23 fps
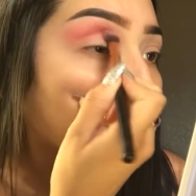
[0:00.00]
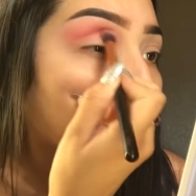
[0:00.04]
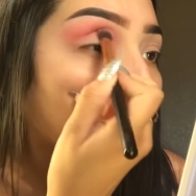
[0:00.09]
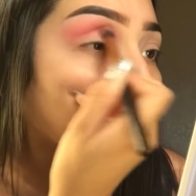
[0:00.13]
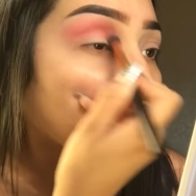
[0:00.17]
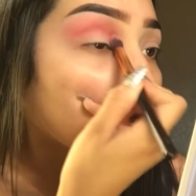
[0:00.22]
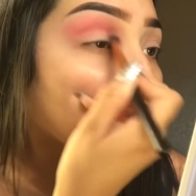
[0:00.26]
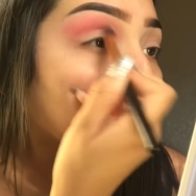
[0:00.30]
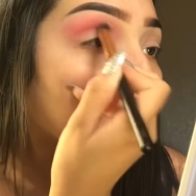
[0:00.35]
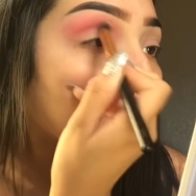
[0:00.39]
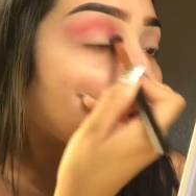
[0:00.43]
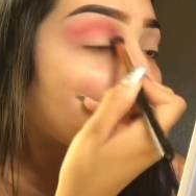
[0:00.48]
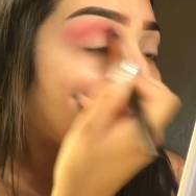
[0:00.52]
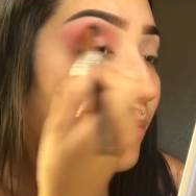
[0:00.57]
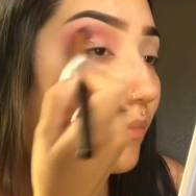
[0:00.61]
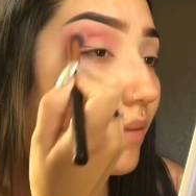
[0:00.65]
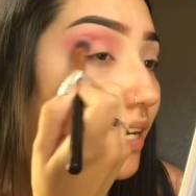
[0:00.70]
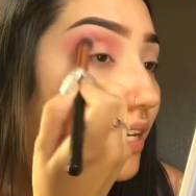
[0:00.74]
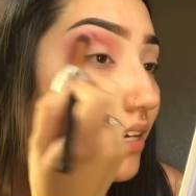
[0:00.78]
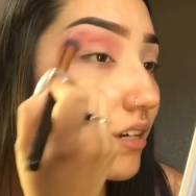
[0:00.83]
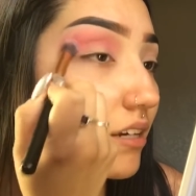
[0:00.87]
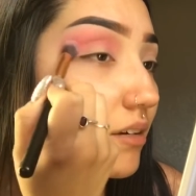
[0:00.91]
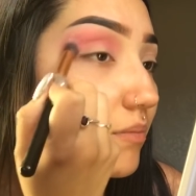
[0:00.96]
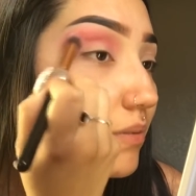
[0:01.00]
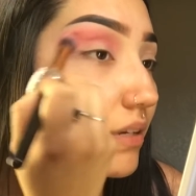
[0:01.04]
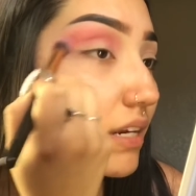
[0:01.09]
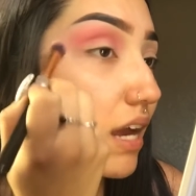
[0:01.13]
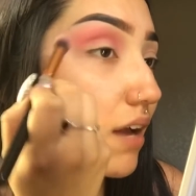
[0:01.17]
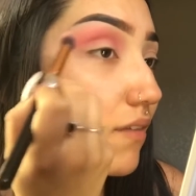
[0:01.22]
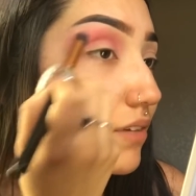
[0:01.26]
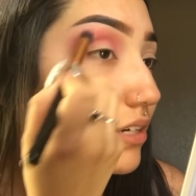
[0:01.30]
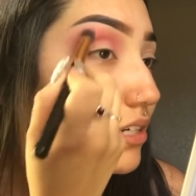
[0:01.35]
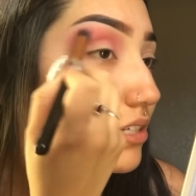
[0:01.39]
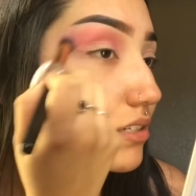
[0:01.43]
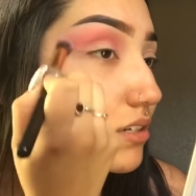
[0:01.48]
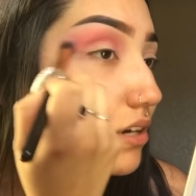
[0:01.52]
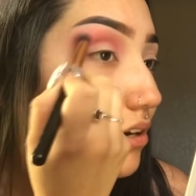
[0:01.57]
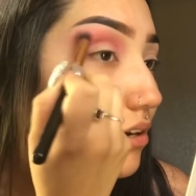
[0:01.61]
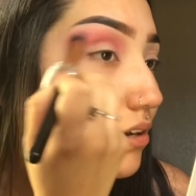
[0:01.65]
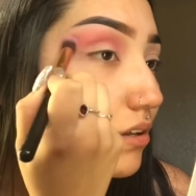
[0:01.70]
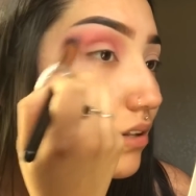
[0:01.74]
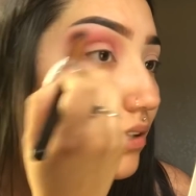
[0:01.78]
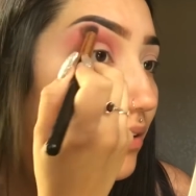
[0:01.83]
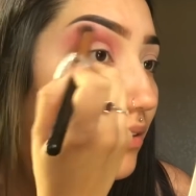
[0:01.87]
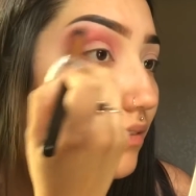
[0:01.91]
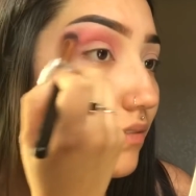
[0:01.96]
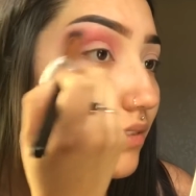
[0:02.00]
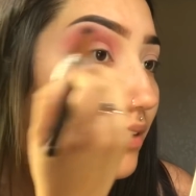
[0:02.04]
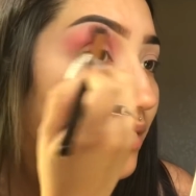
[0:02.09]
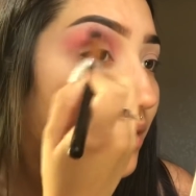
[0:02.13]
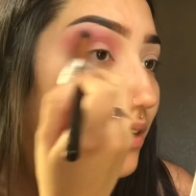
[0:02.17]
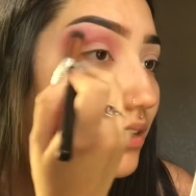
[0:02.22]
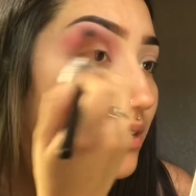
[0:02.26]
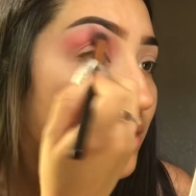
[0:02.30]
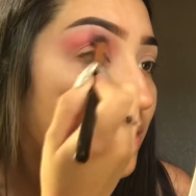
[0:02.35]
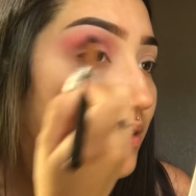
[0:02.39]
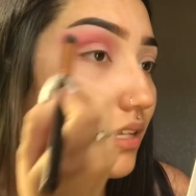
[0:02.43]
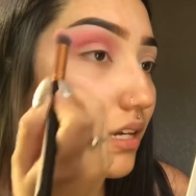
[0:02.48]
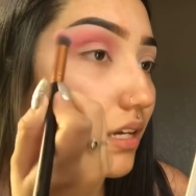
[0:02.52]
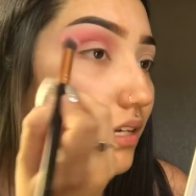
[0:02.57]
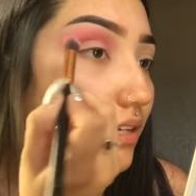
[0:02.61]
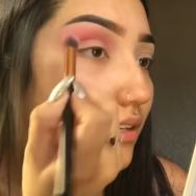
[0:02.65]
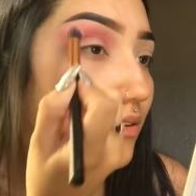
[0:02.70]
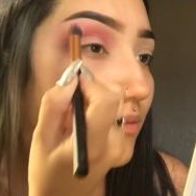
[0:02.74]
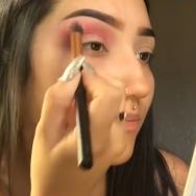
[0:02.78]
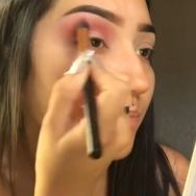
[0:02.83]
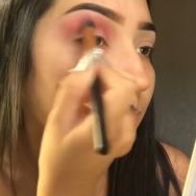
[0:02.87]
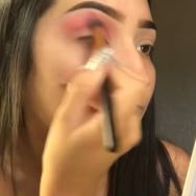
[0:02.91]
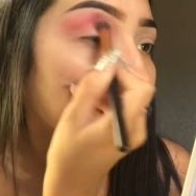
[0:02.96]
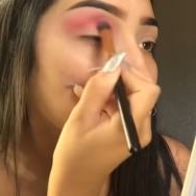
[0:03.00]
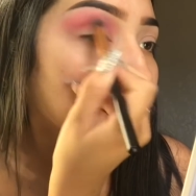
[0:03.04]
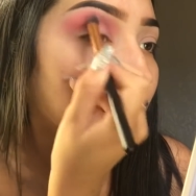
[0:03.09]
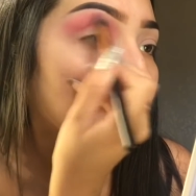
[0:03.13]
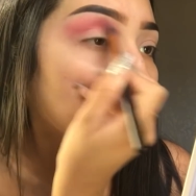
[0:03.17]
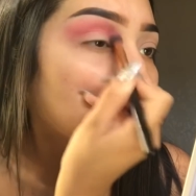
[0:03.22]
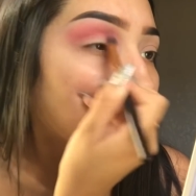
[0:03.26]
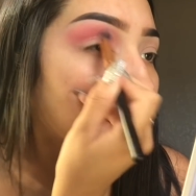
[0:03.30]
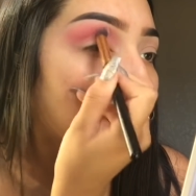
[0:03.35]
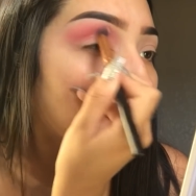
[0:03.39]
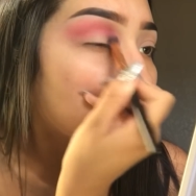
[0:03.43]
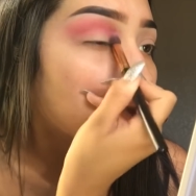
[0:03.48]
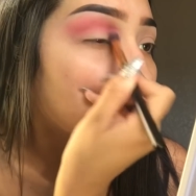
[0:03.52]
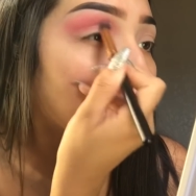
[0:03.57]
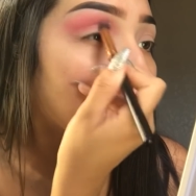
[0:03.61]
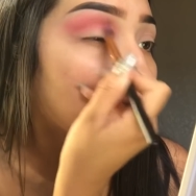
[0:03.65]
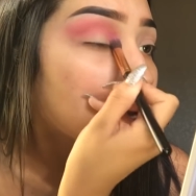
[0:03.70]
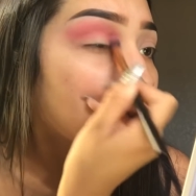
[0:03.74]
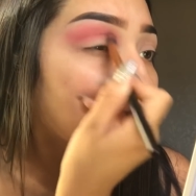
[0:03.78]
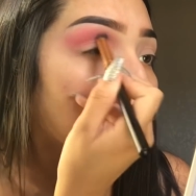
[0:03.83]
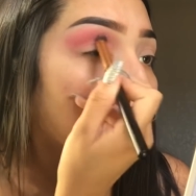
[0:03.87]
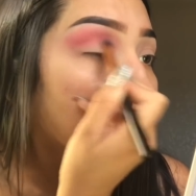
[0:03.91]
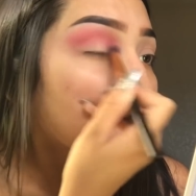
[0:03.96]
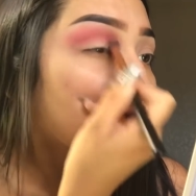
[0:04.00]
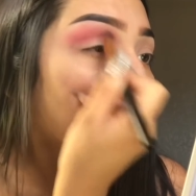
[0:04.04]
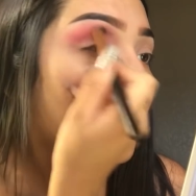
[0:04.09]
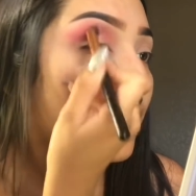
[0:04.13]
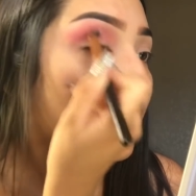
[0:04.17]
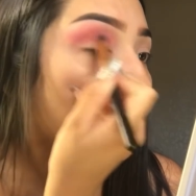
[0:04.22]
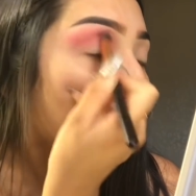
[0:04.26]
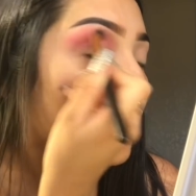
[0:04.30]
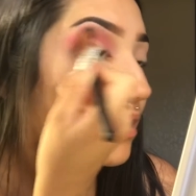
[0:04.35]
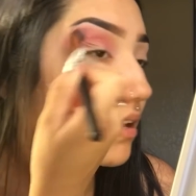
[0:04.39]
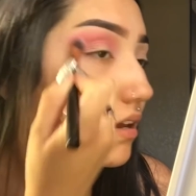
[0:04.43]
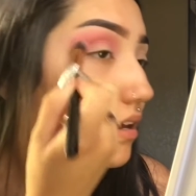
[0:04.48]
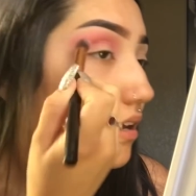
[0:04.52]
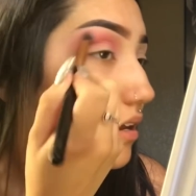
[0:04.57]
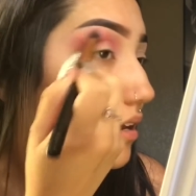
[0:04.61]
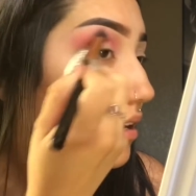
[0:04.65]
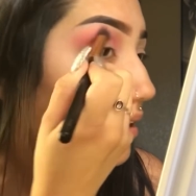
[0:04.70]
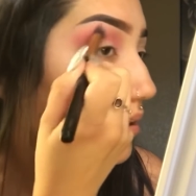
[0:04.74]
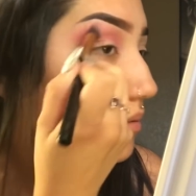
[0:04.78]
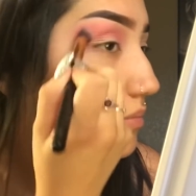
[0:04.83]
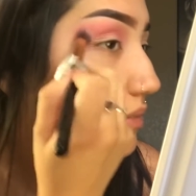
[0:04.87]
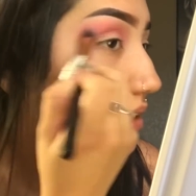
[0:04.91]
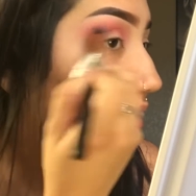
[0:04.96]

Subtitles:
work in your makeup and having to start all over, you're just like, nope, let me be, I'm